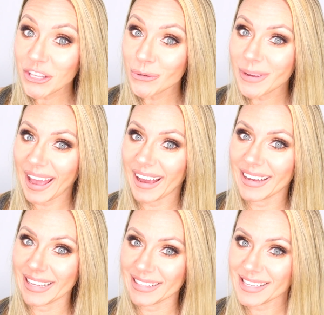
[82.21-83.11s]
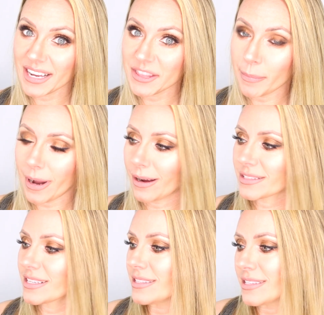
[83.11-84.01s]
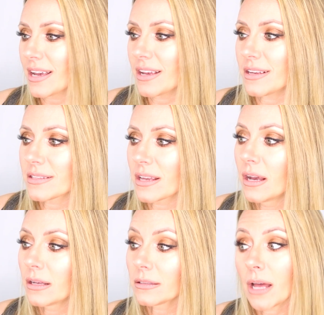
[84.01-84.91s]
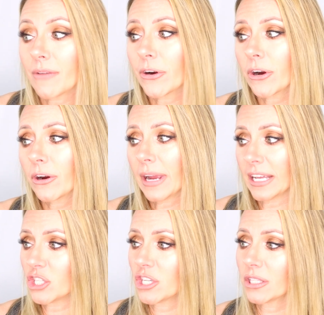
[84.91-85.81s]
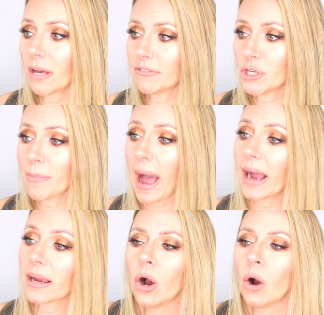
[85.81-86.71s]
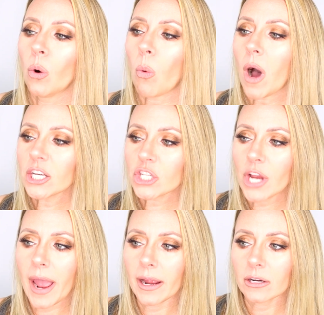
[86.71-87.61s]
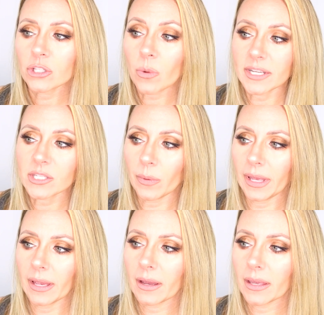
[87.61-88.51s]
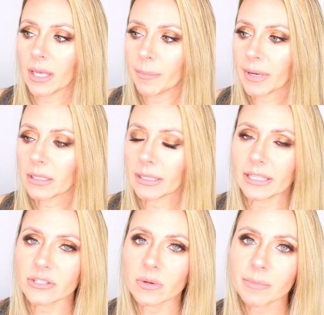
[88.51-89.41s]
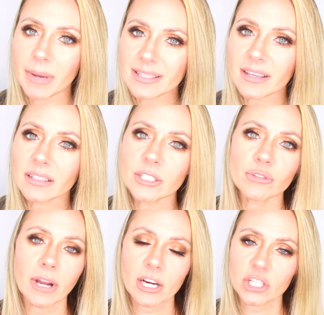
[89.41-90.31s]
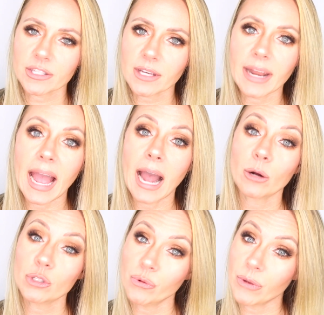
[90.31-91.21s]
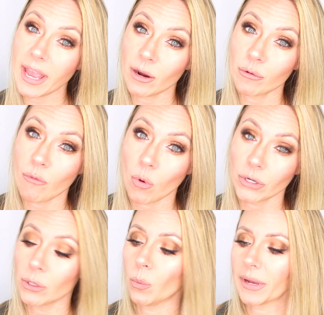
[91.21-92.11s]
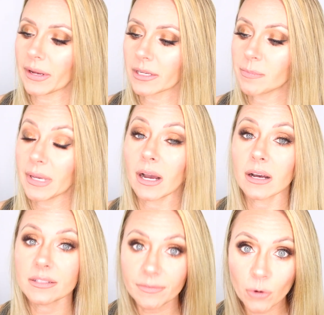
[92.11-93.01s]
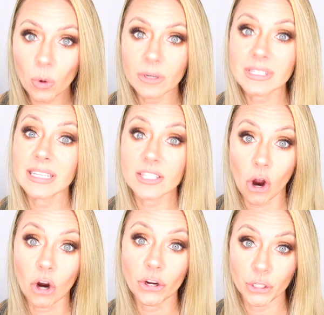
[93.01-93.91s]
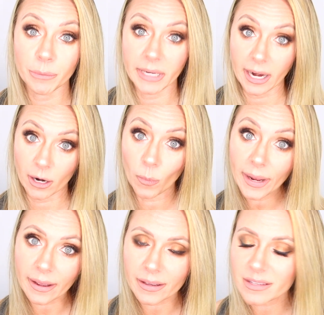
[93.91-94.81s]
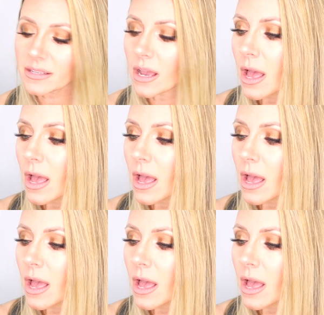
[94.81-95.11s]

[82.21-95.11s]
that you get inside the box, it says, "Love her and she loves you back. Wash hair twice a week, keep it clean." So it's basically directions on how to care for your wigs, because of course these are human hair wigs.